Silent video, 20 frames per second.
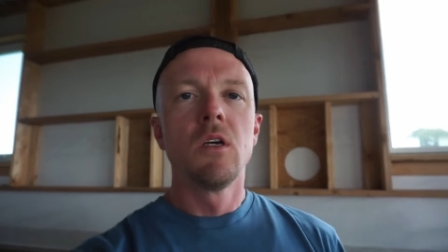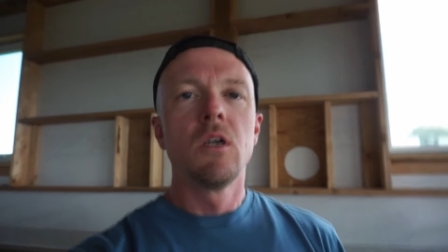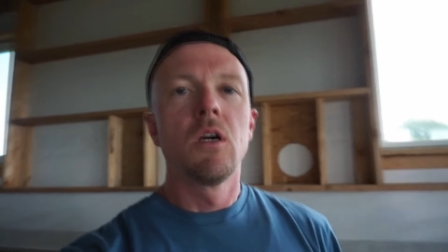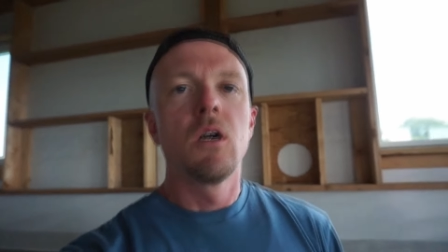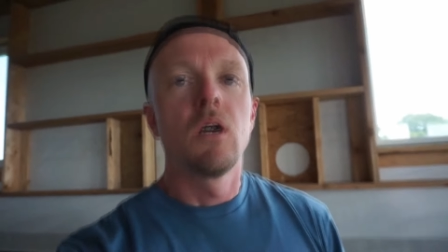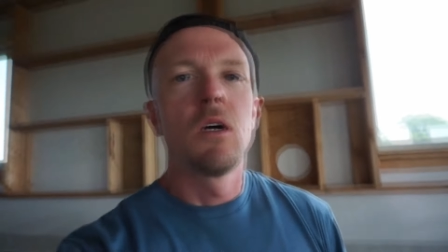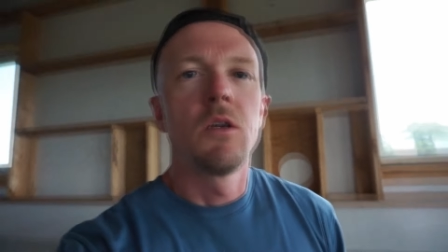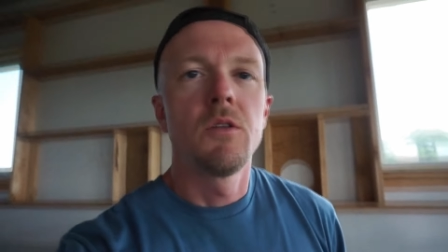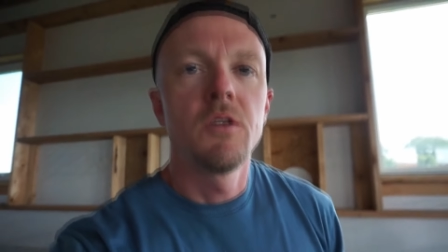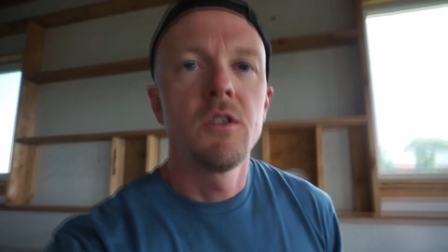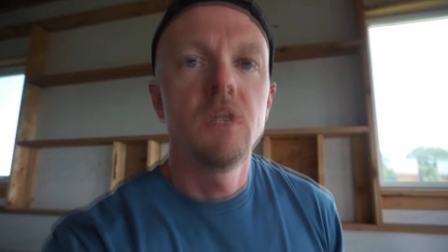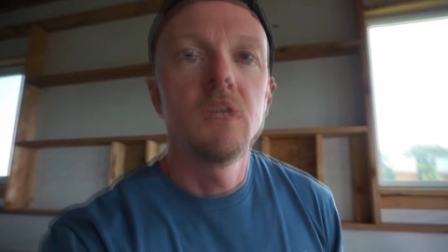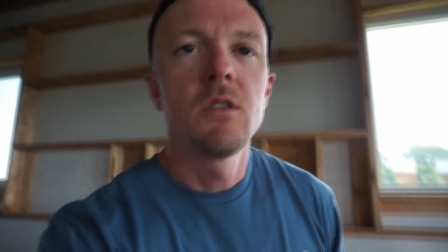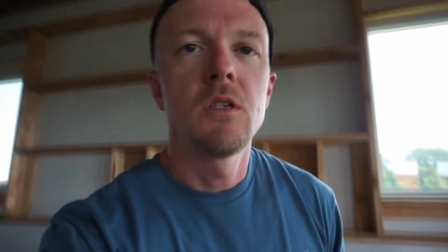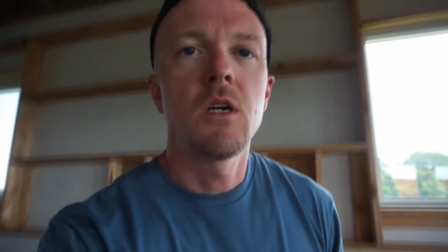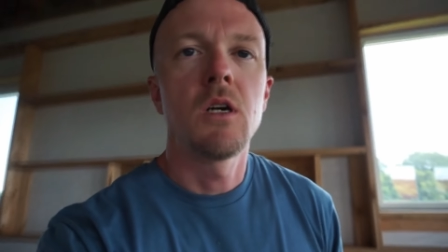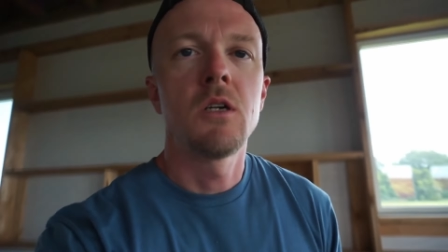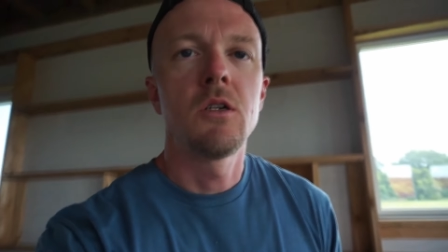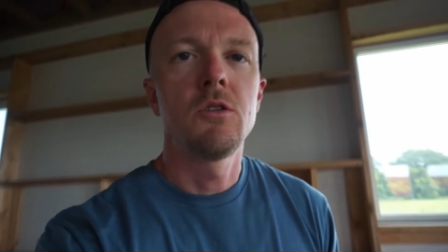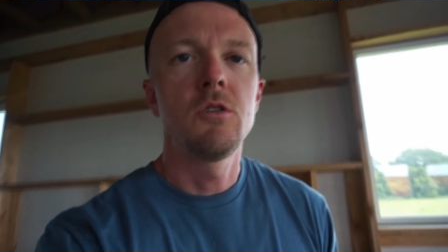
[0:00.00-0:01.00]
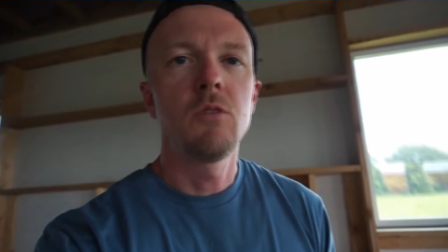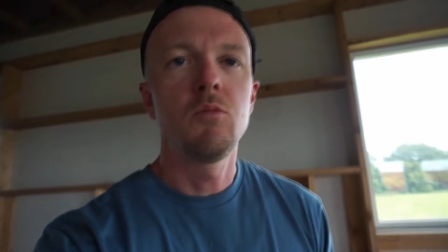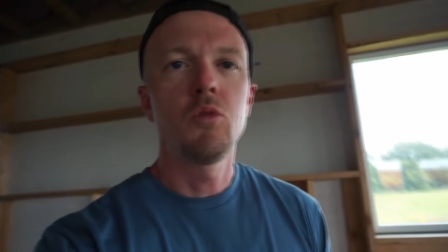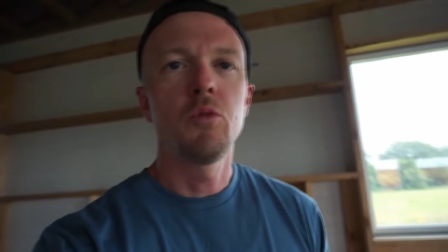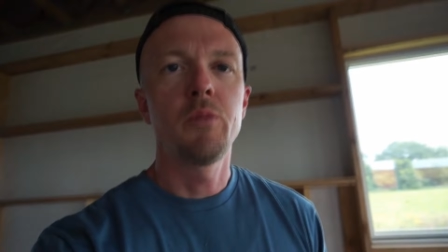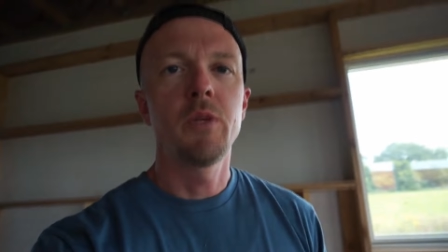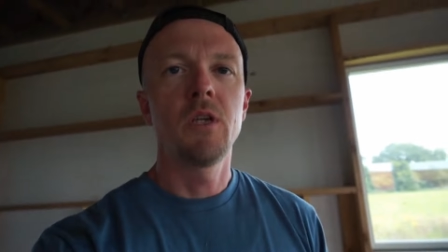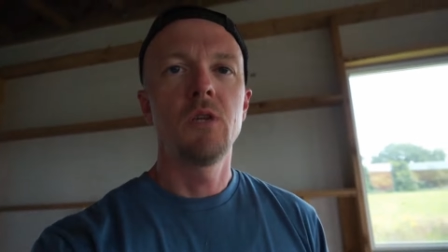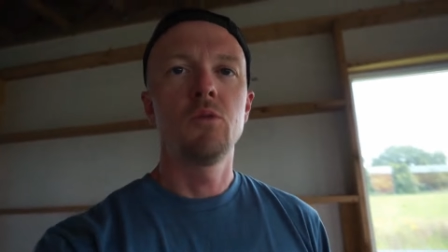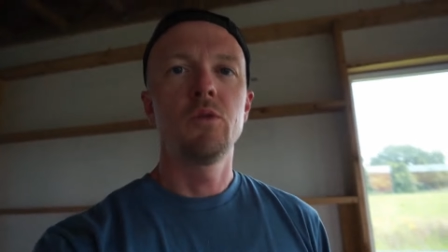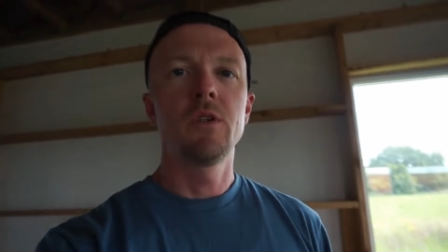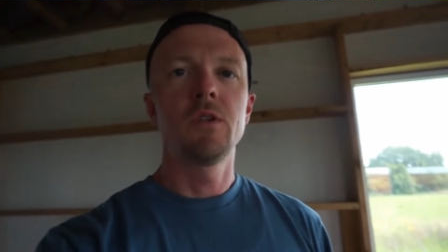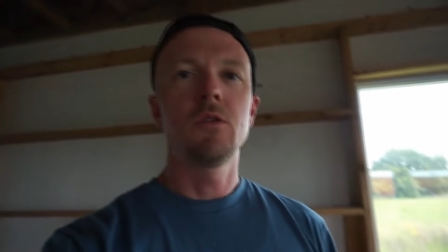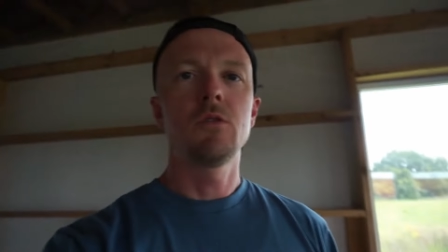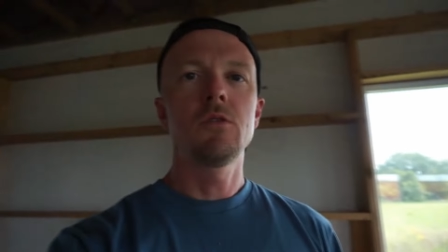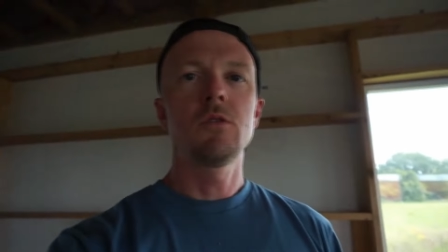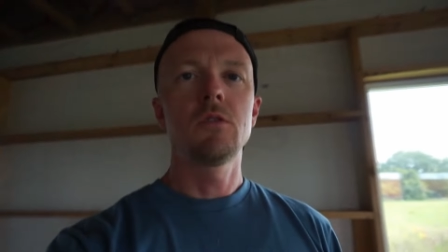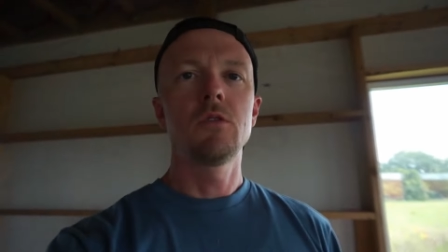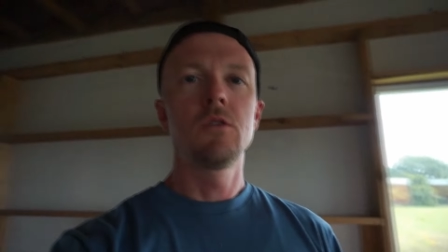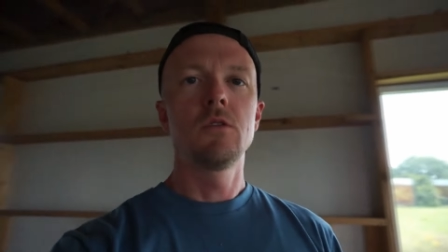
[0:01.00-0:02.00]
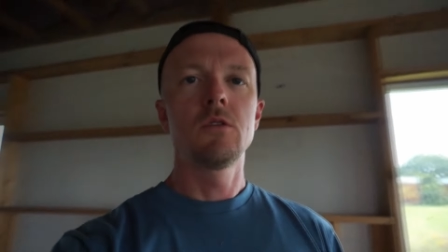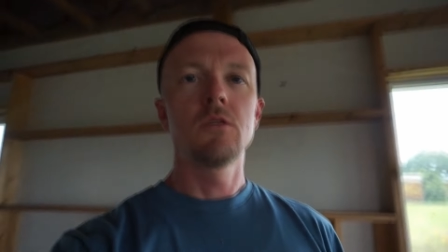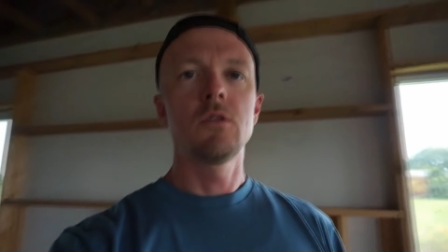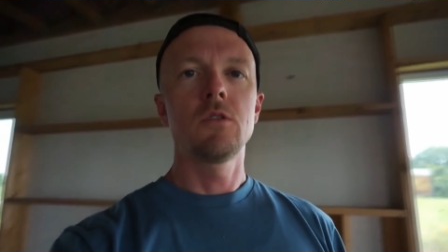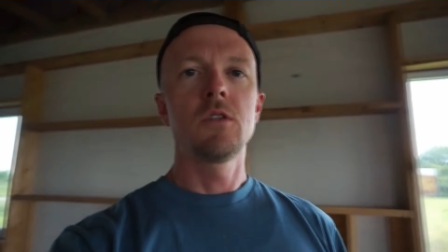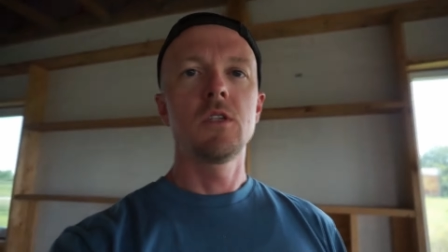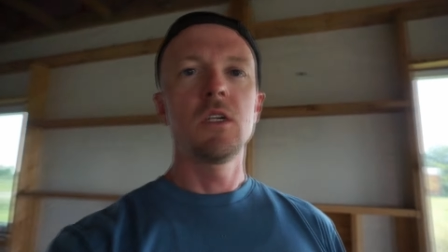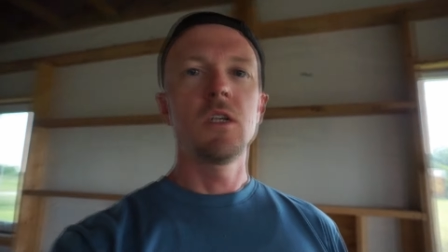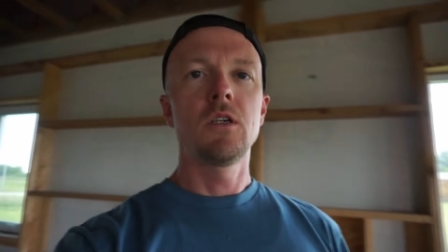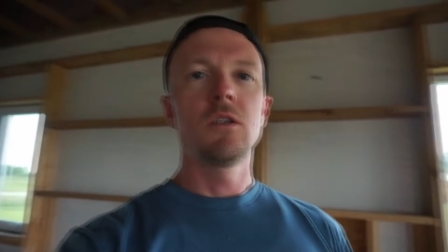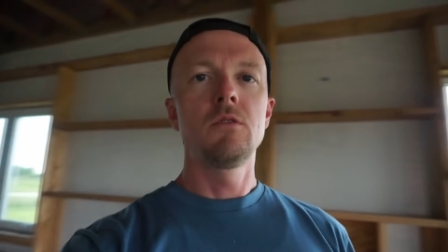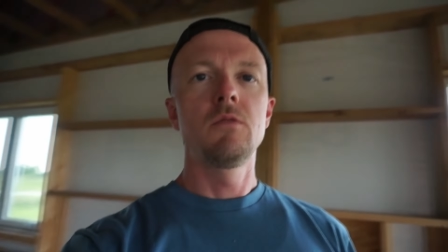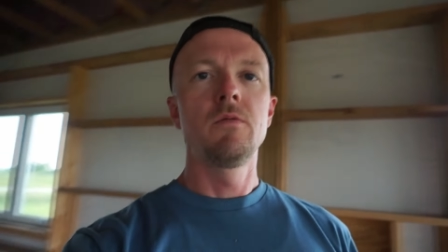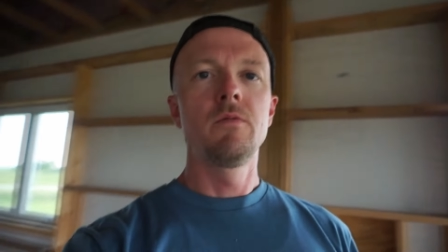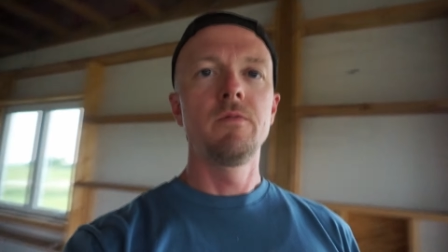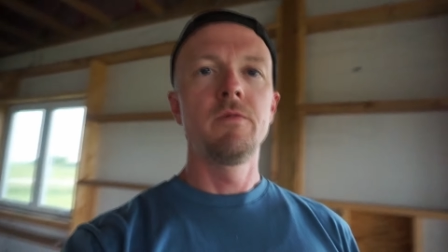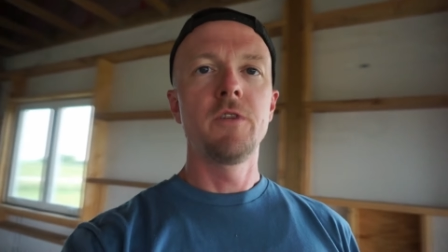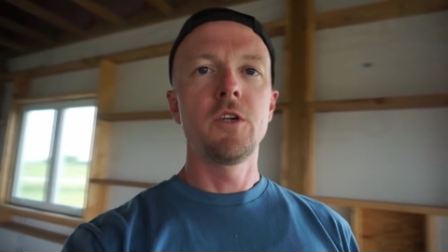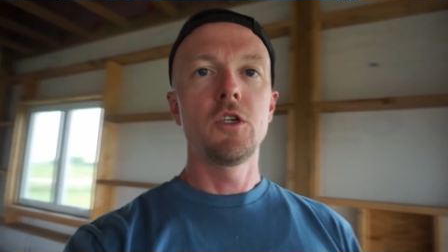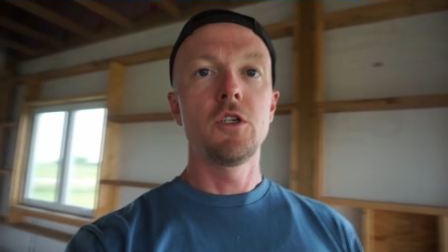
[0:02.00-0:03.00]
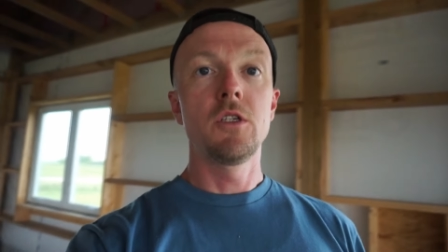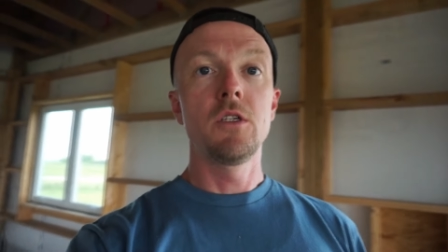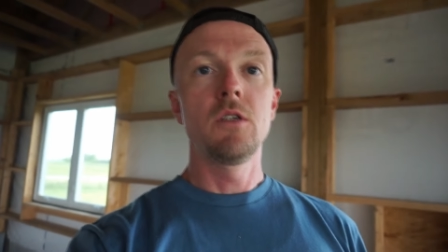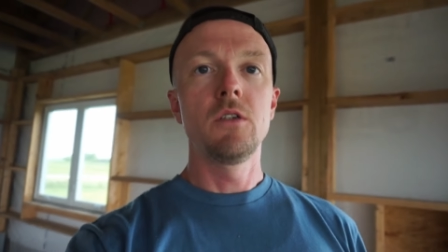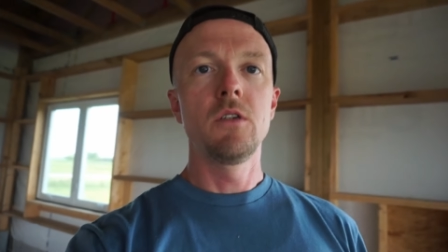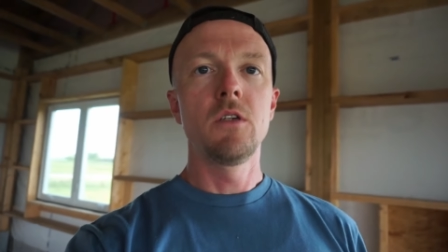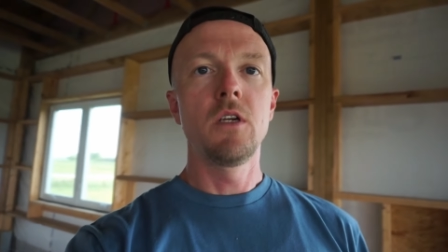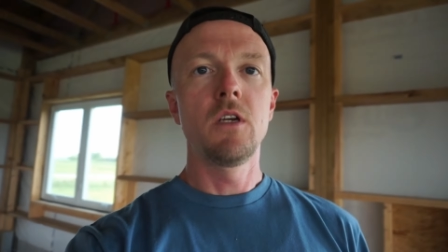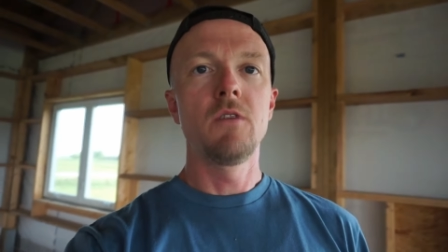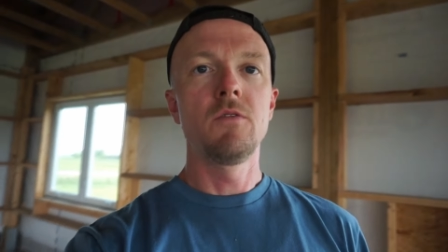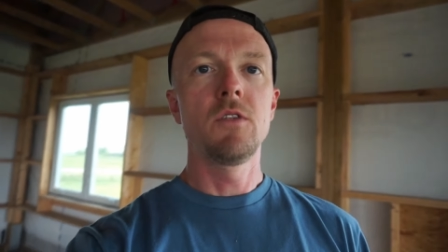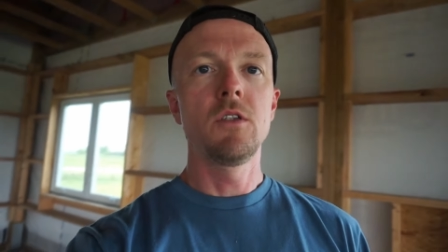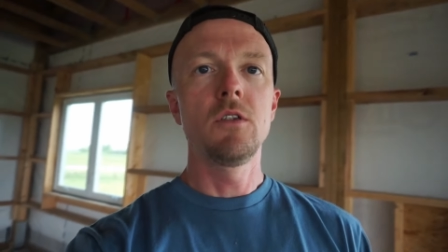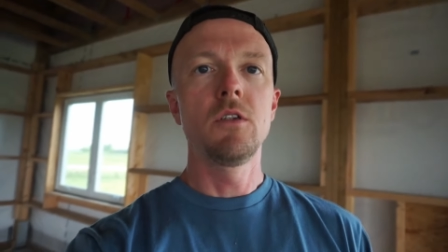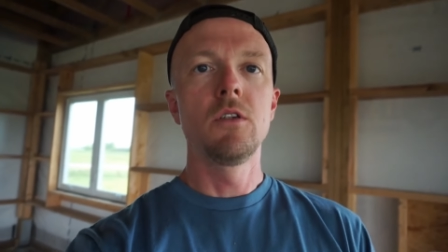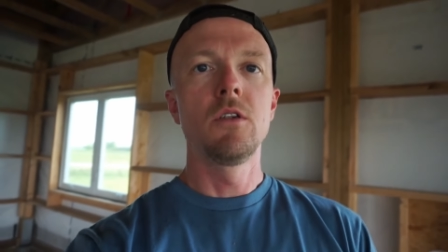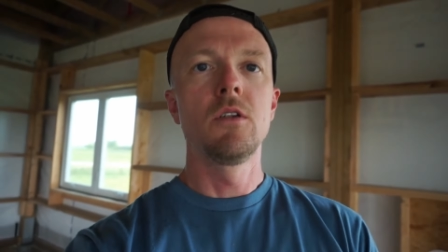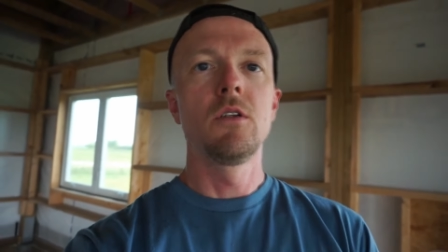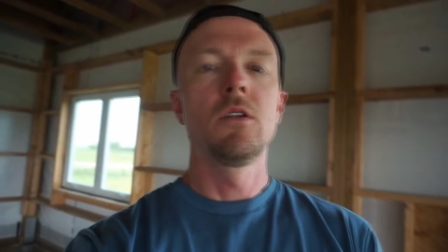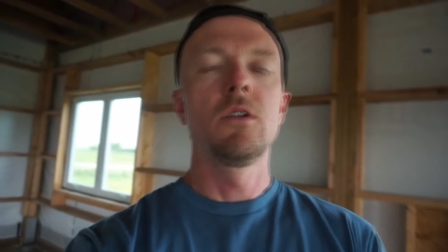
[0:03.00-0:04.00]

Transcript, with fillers: Uh, these are triple pane windows so they are very heavy.